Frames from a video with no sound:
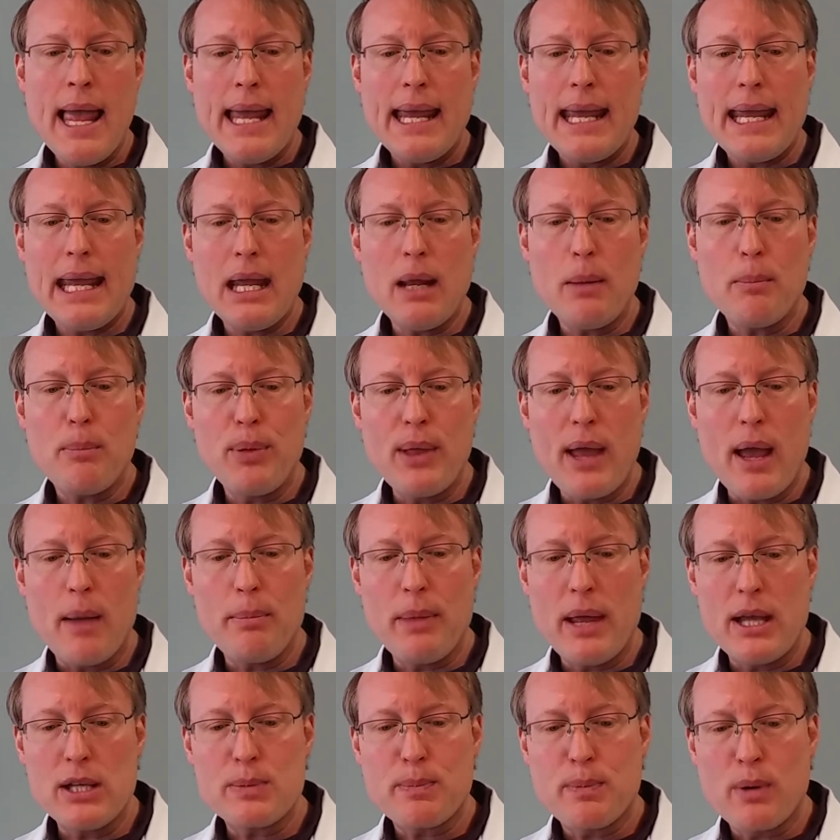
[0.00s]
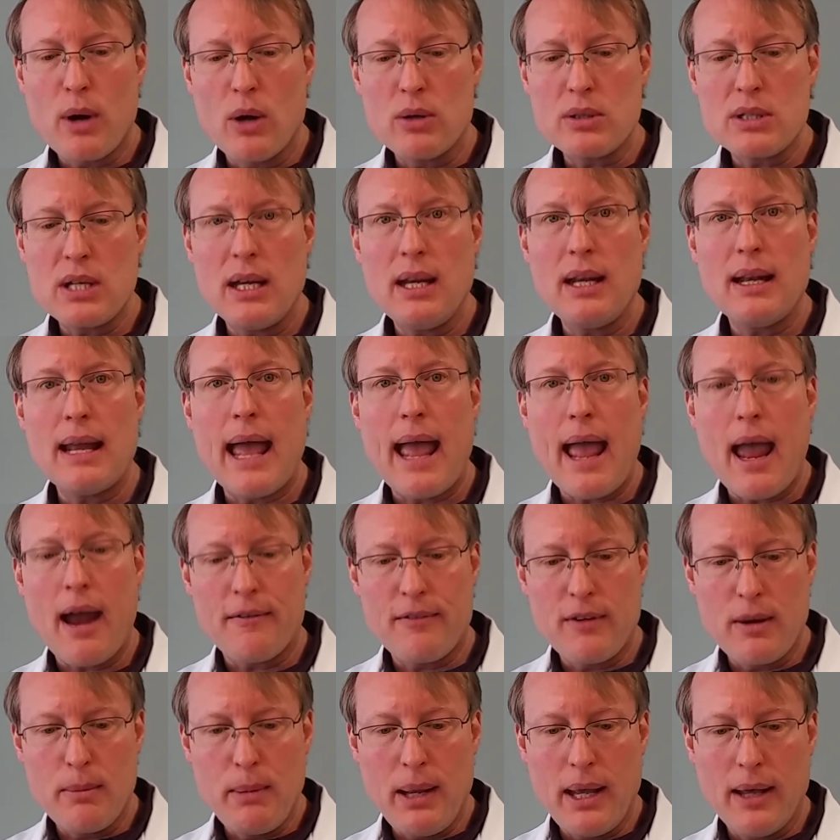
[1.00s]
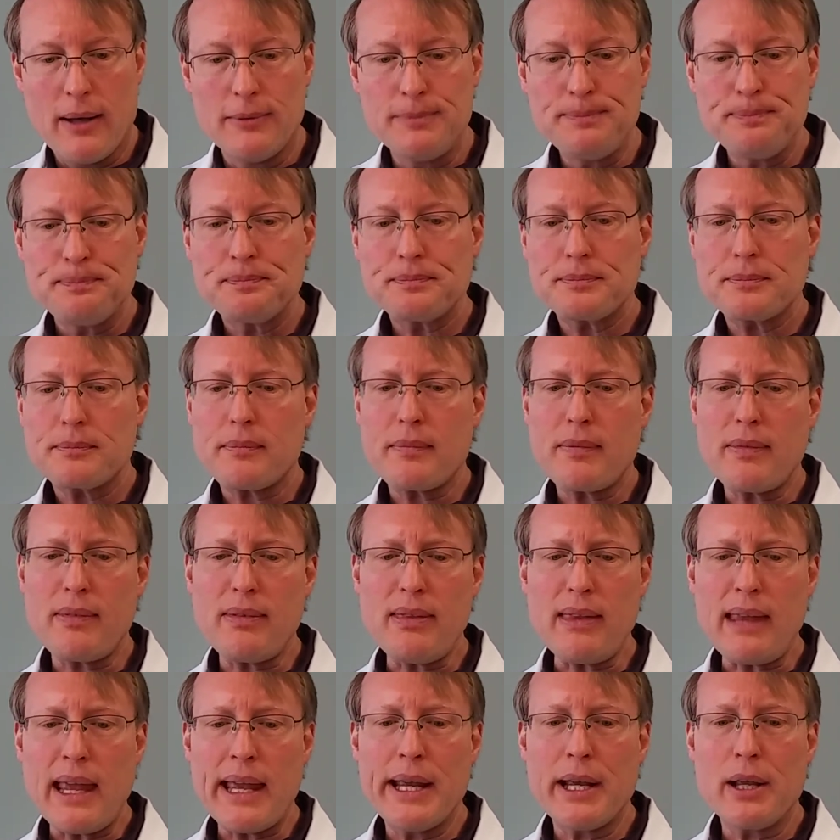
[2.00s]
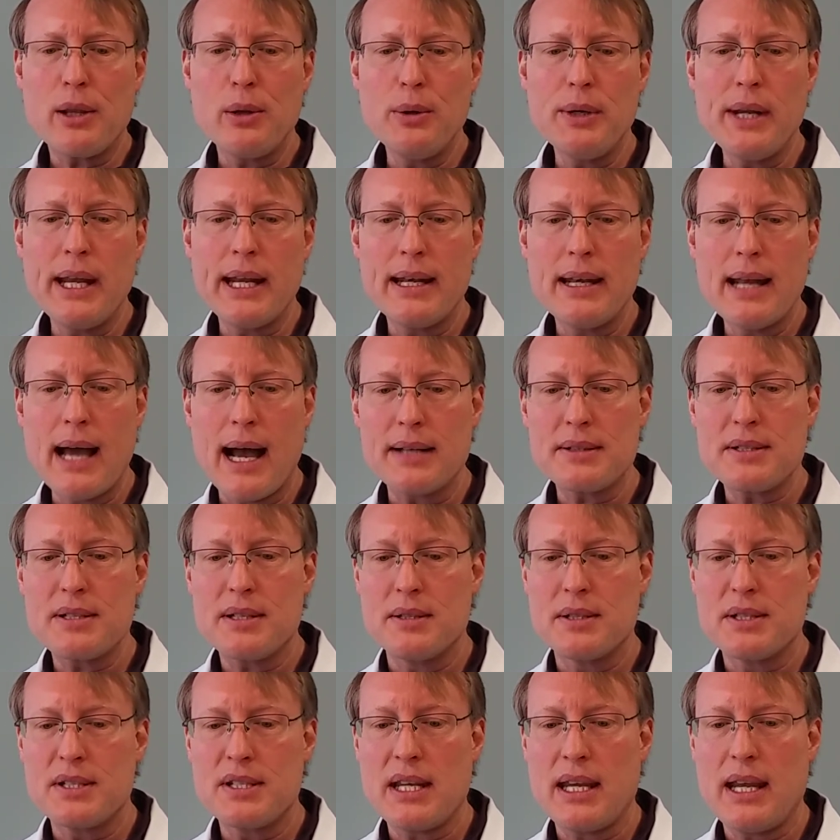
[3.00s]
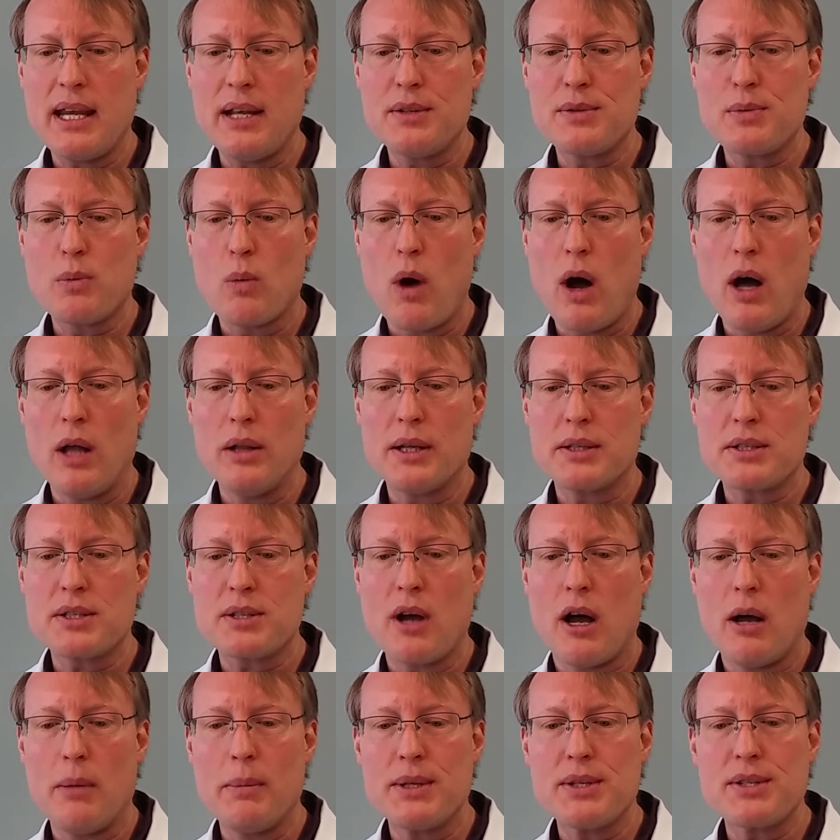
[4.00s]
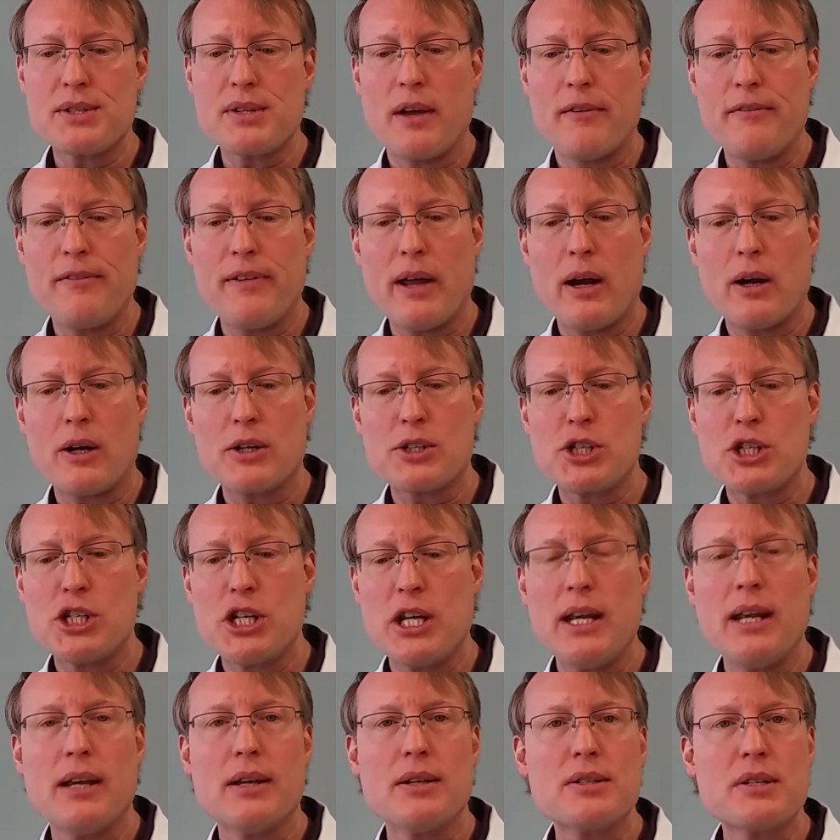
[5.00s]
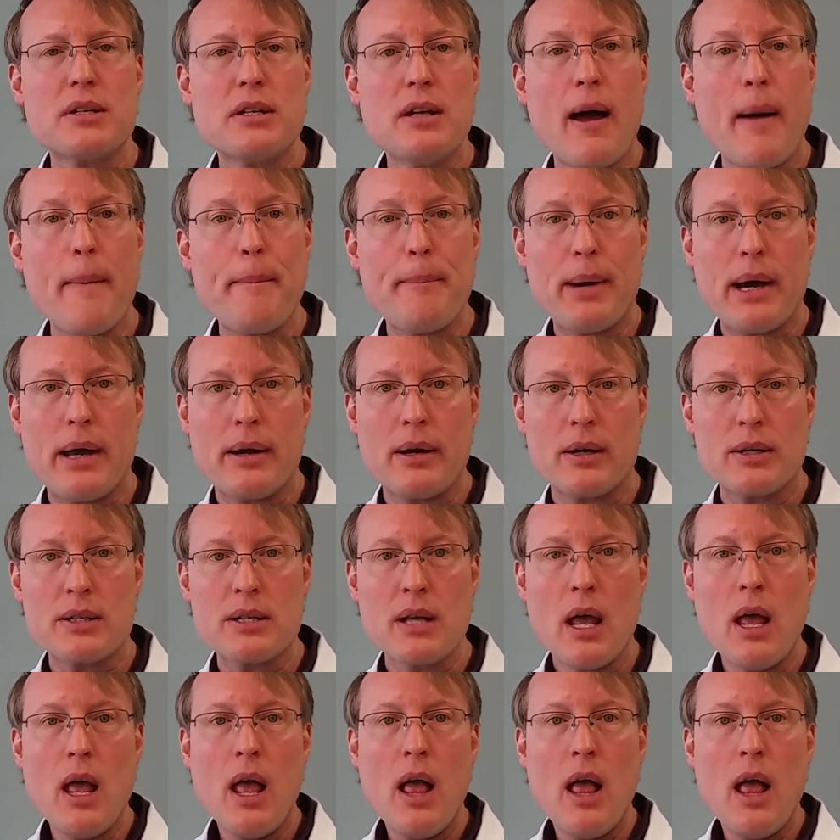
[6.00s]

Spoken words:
Eat plant-based protein at every meal, including nuts and seeds, walnuts, almonds, sunflowers, chias, nut butters.